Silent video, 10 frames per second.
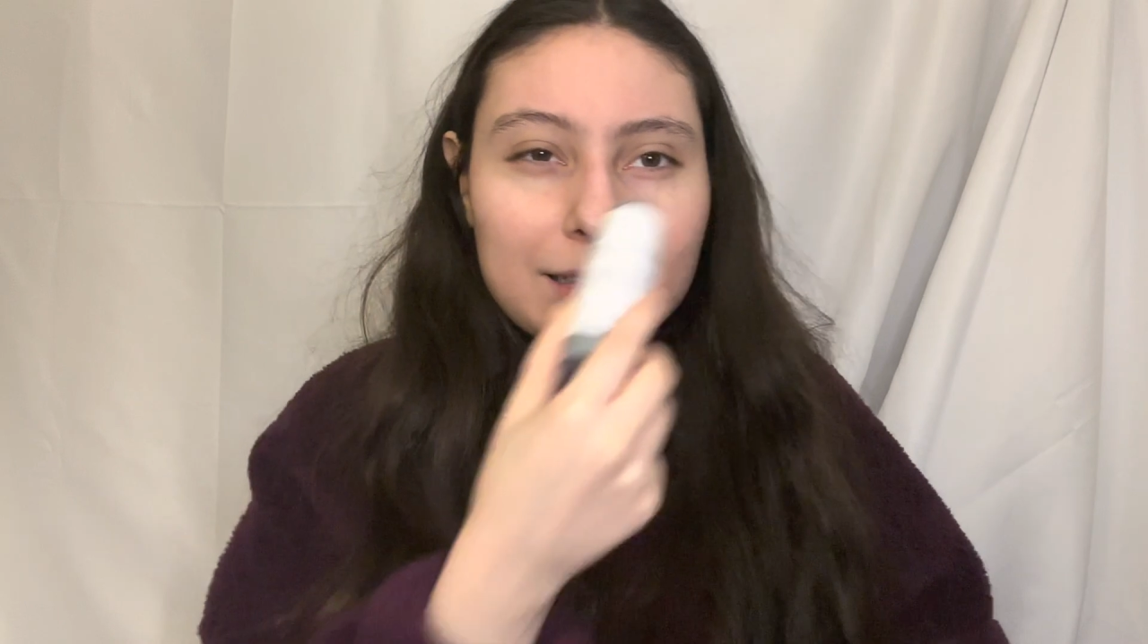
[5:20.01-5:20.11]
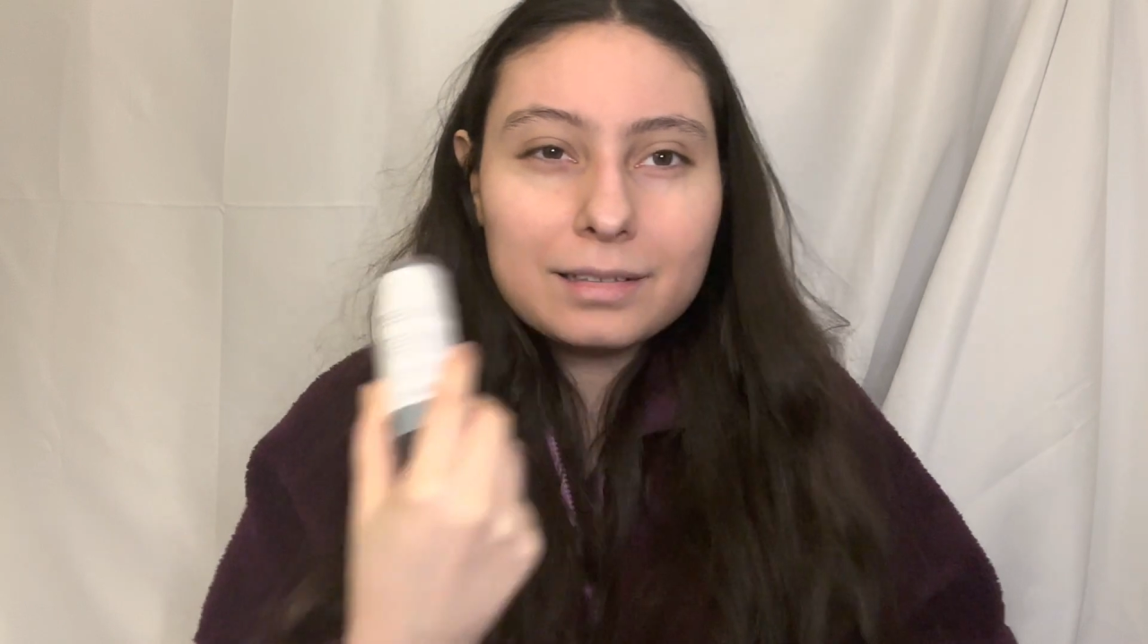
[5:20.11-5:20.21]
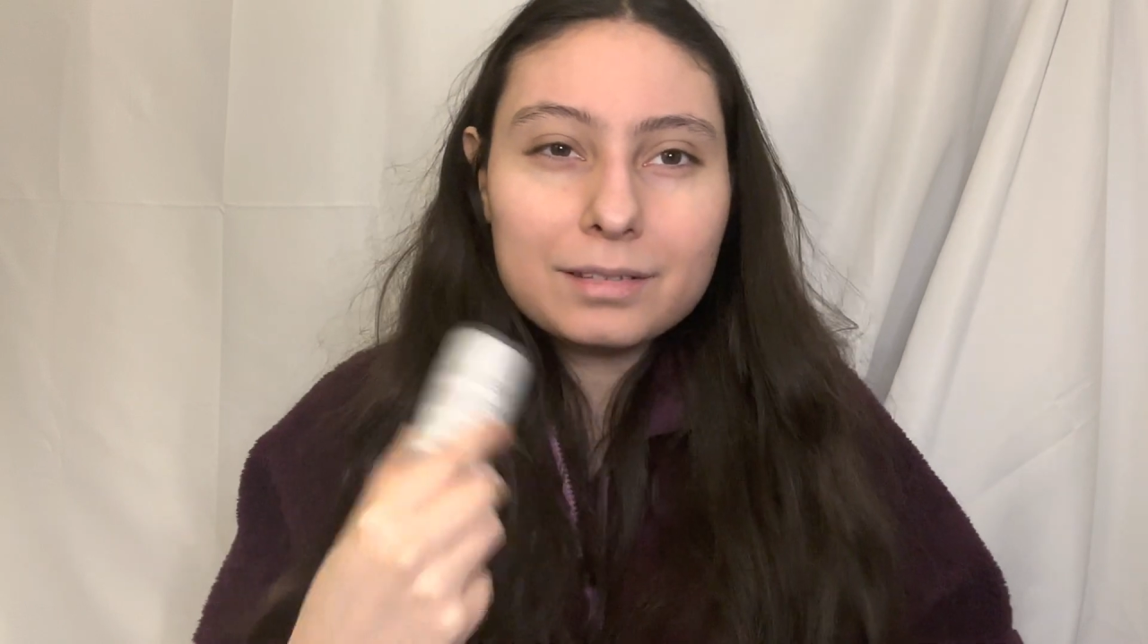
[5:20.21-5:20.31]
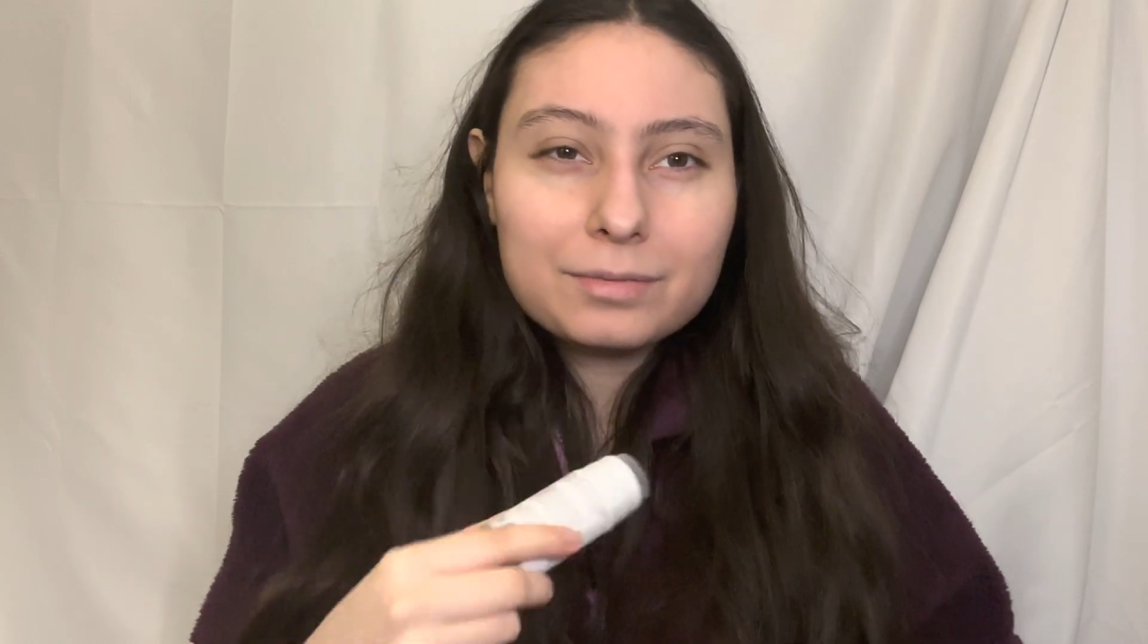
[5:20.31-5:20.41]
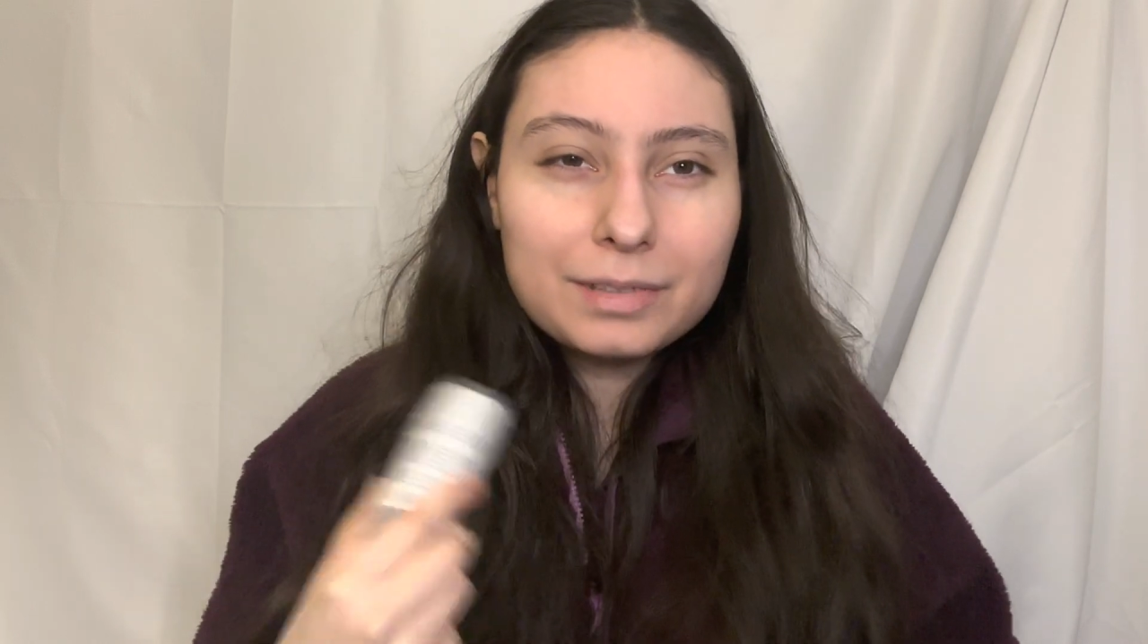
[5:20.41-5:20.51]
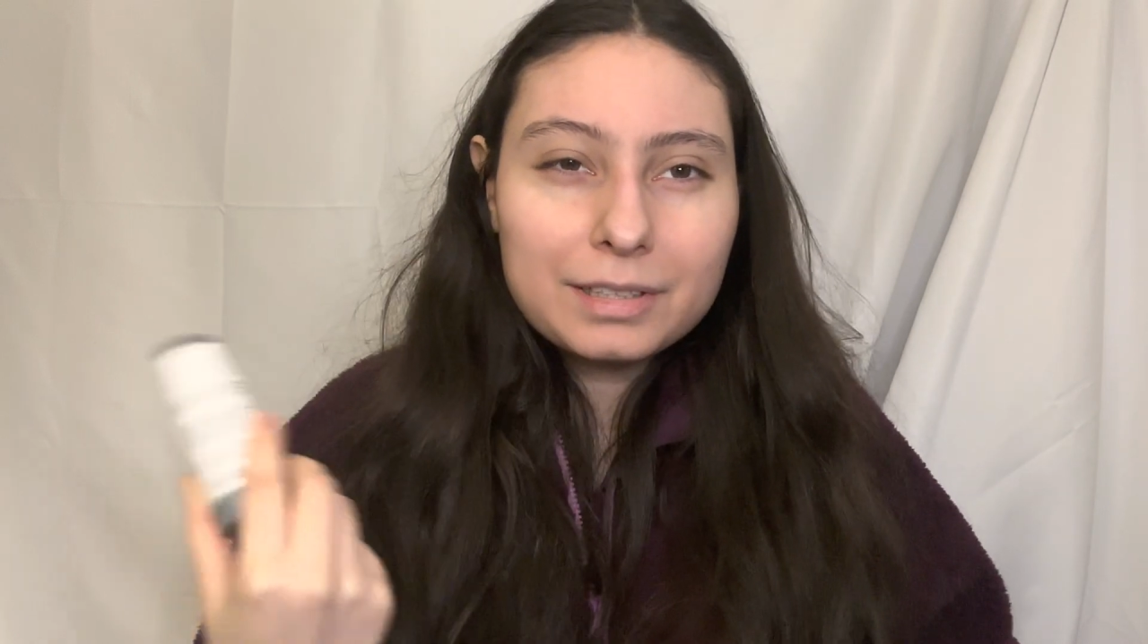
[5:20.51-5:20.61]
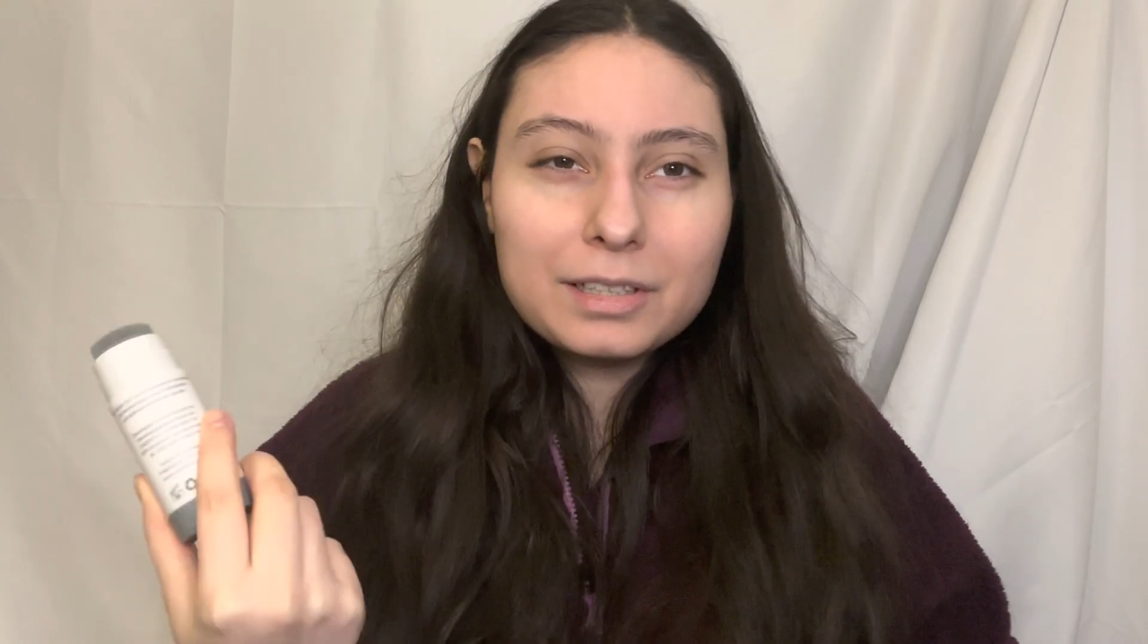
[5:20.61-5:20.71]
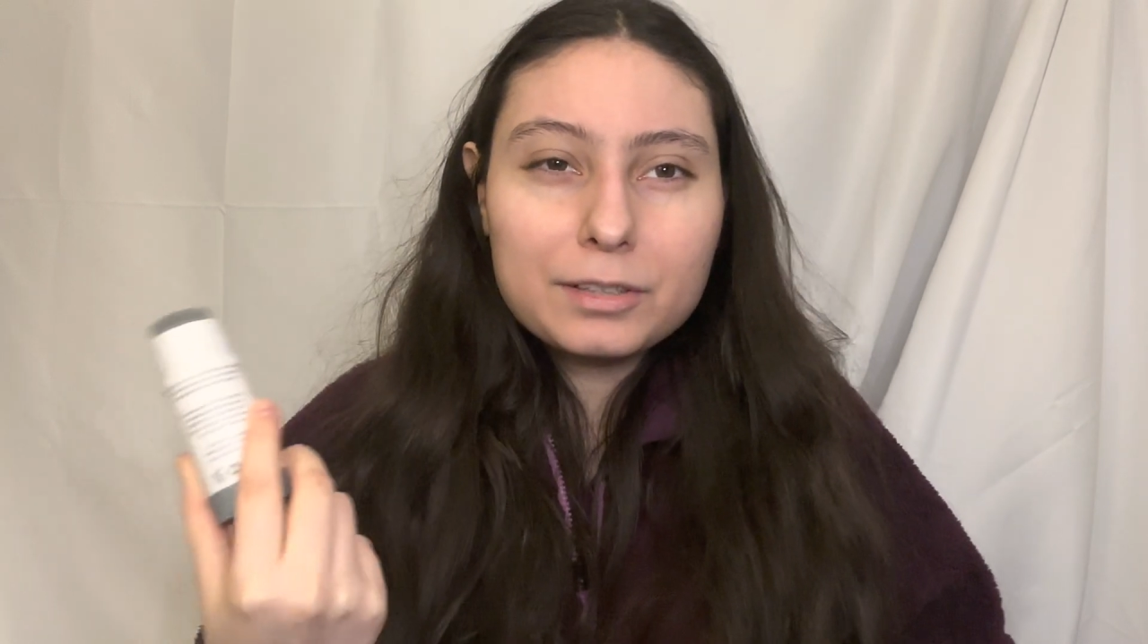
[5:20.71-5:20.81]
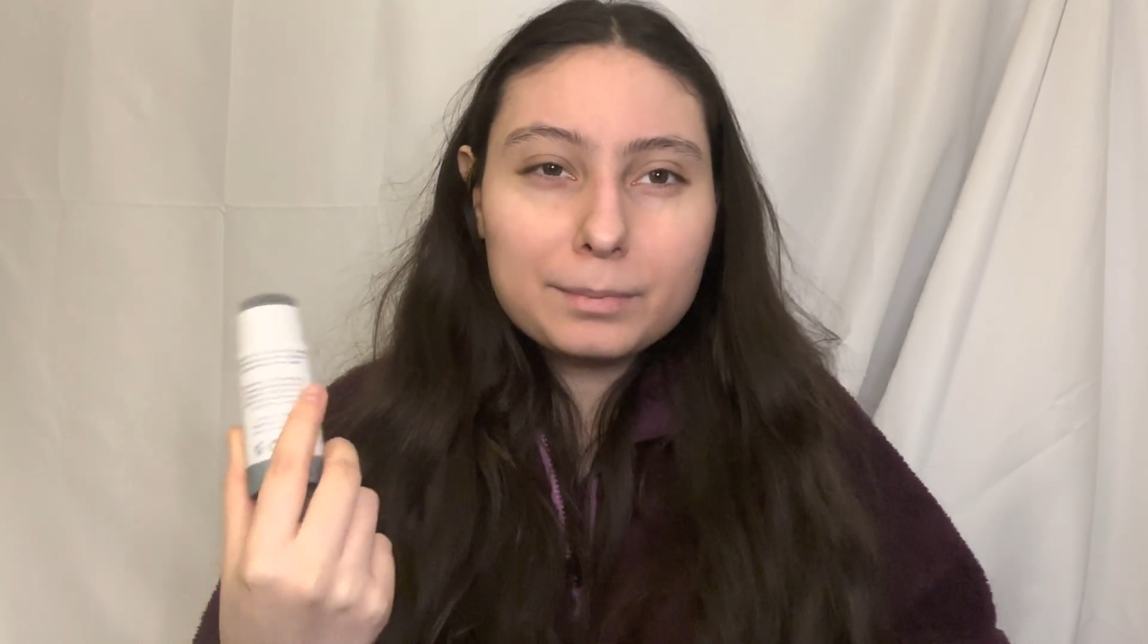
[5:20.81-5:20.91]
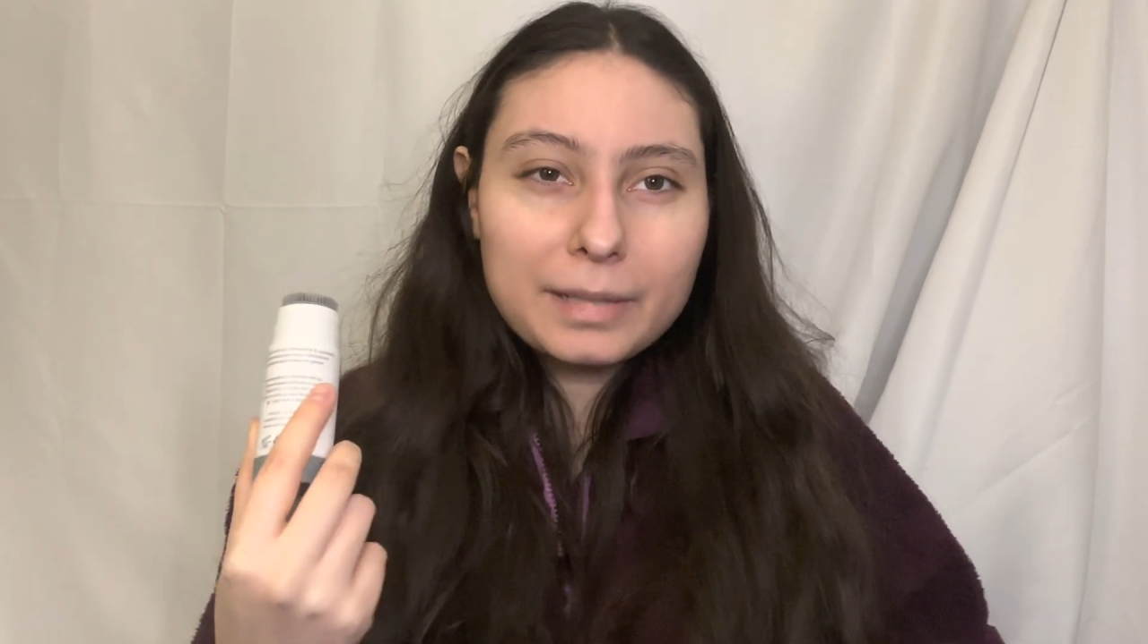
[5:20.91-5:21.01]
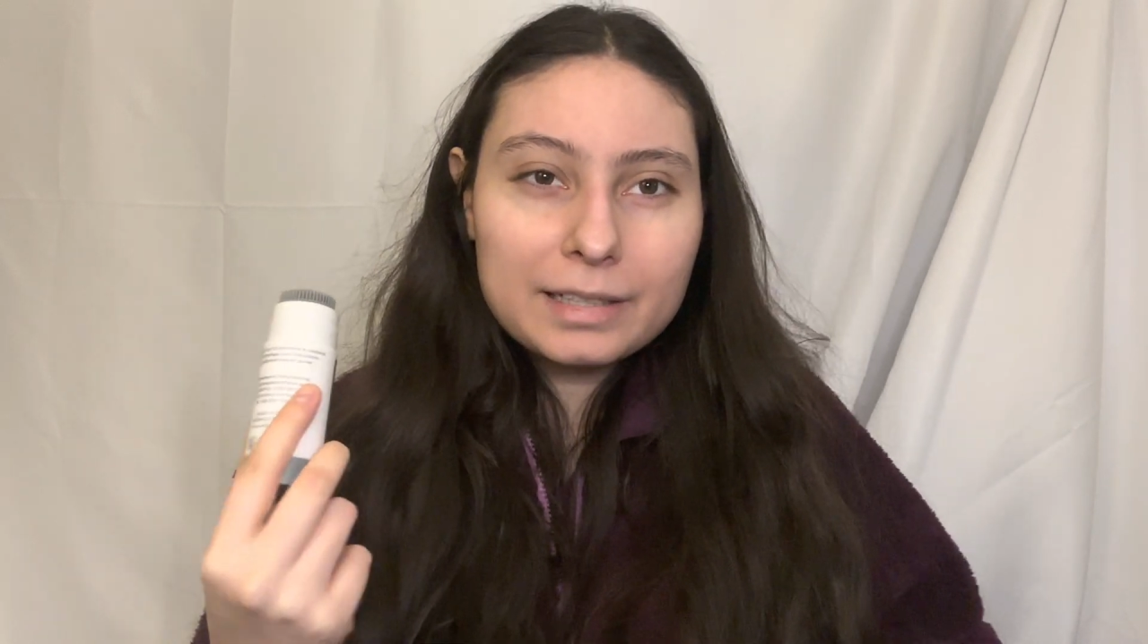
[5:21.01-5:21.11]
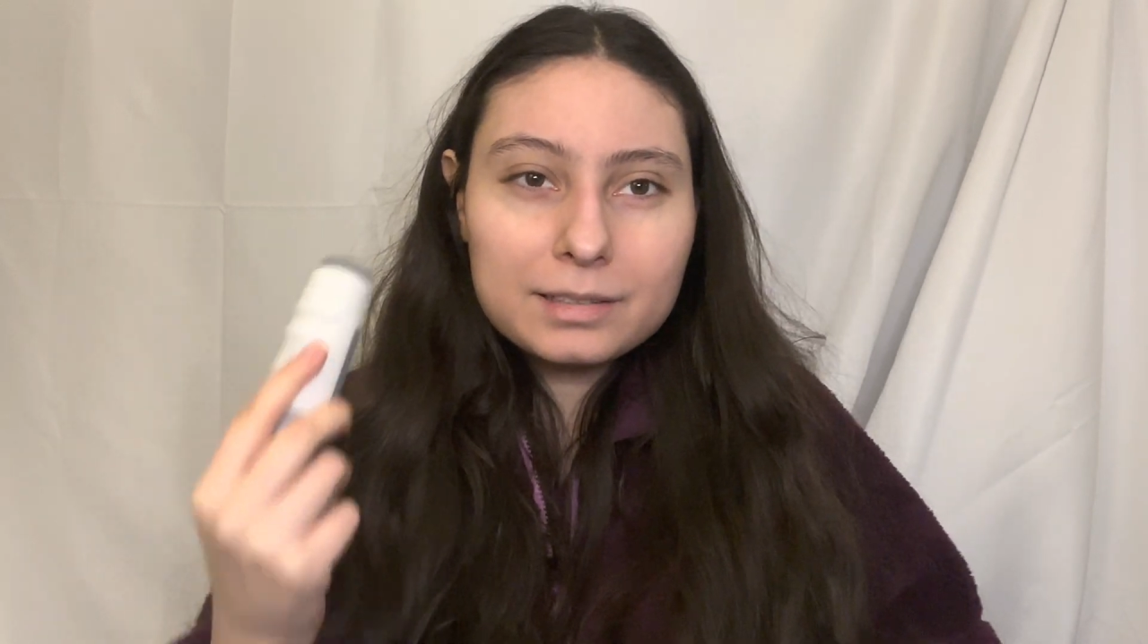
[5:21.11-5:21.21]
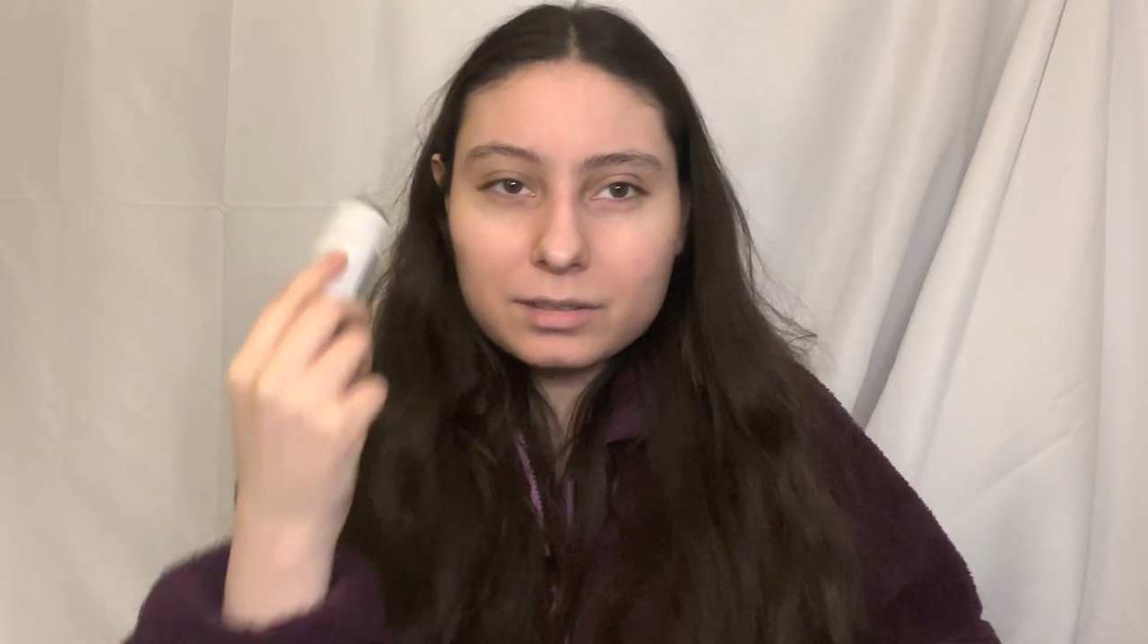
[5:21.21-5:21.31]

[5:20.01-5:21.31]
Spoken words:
a regular mask,